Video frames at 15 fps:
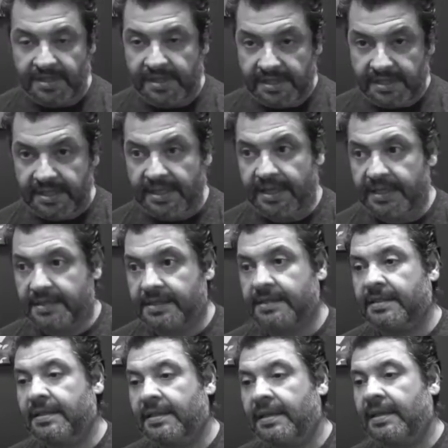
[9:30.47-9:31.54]
and the DS.
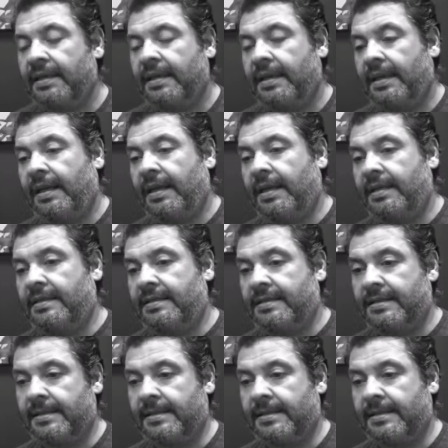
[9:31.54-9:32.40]
And